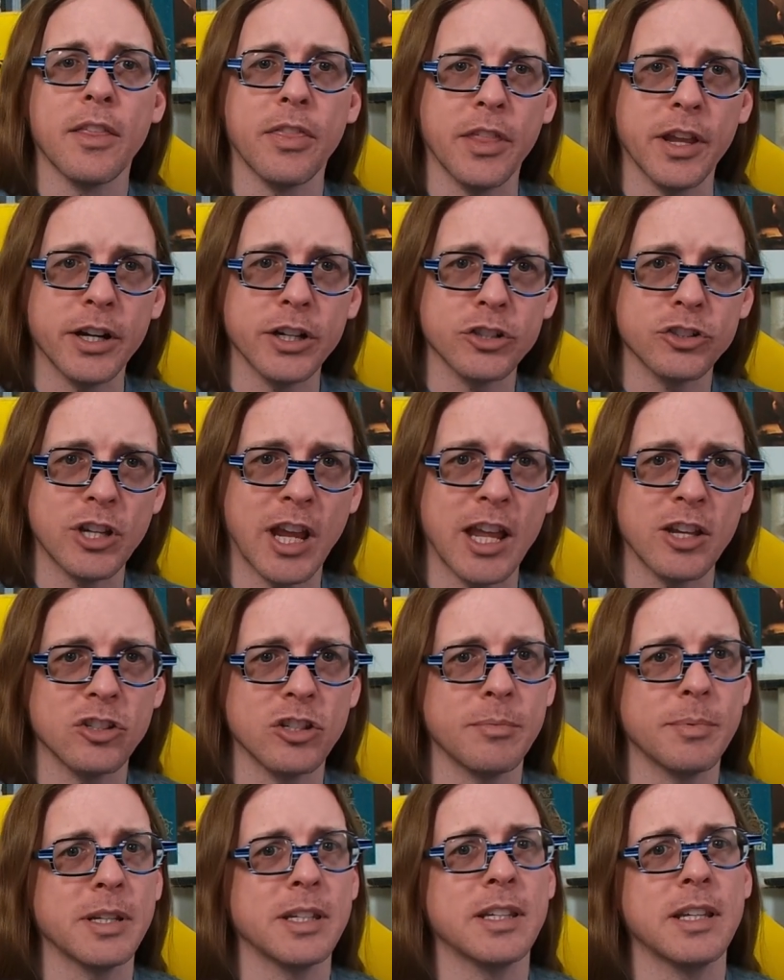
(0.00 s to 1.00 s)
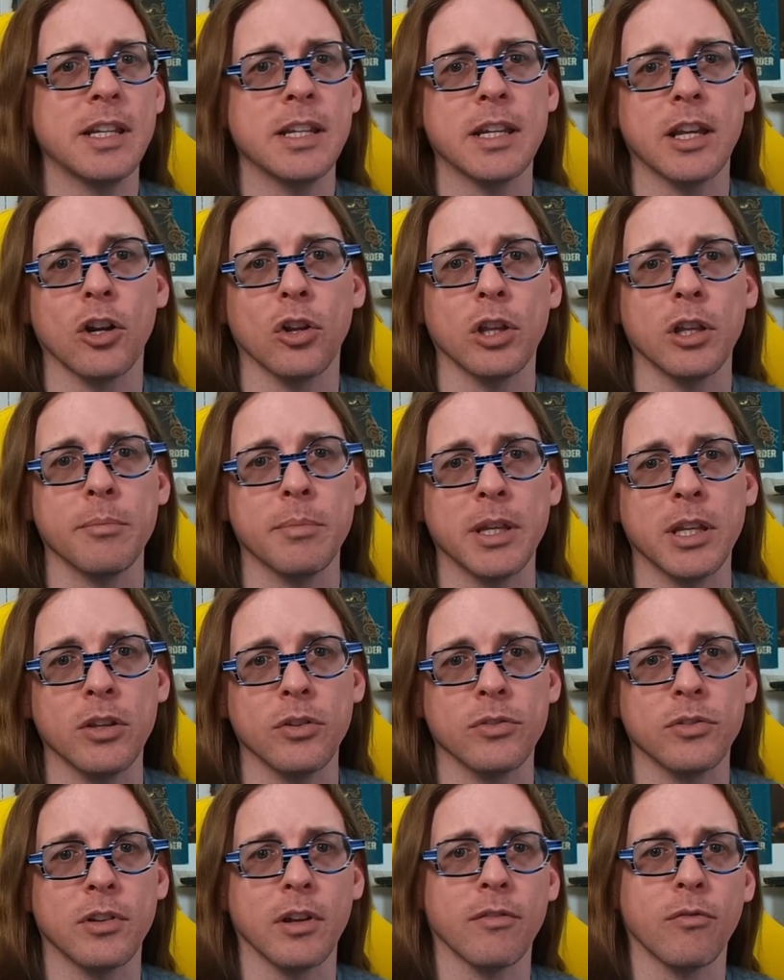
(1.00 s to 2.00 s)
their ChatGPT can only be
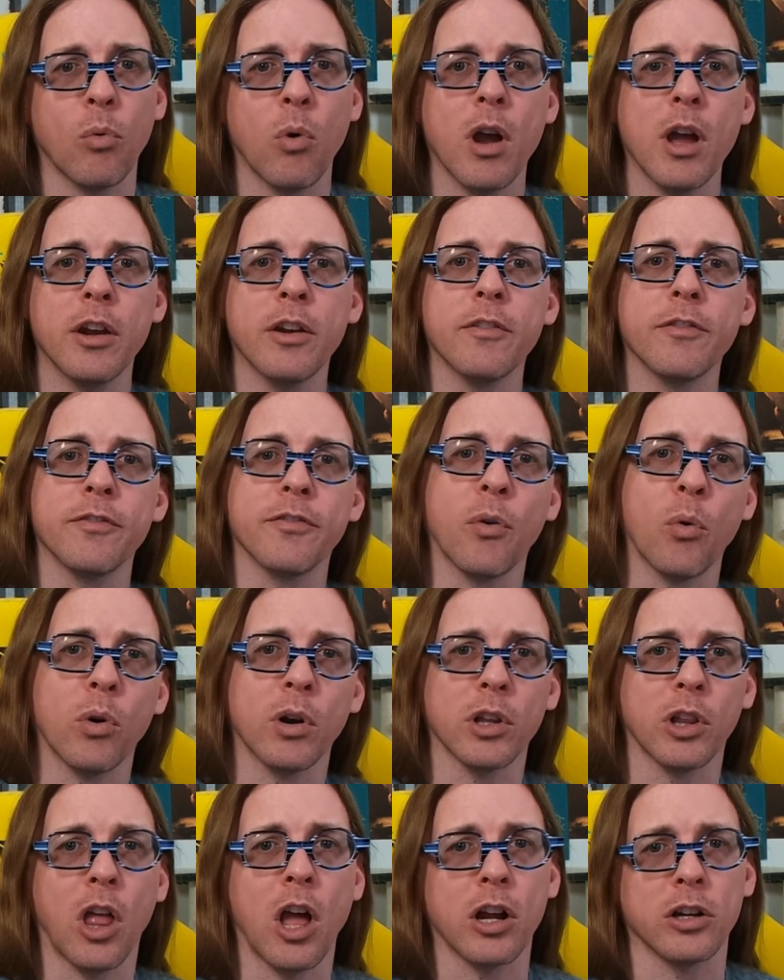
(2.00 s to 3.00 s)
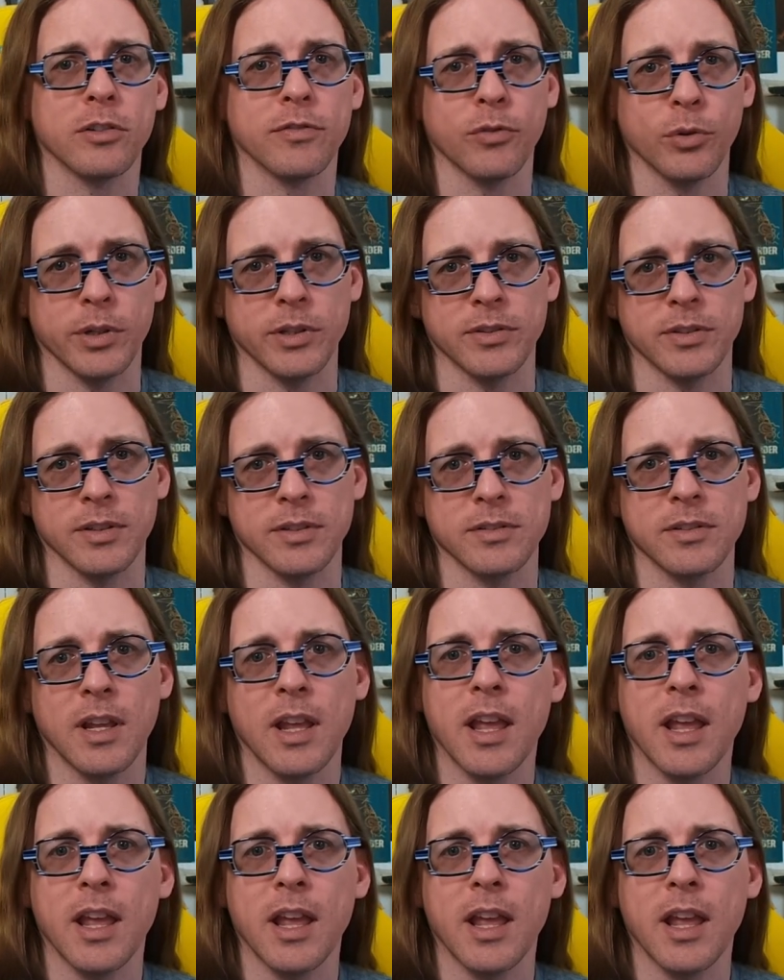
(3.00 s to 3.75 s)
used of one of four locked voices.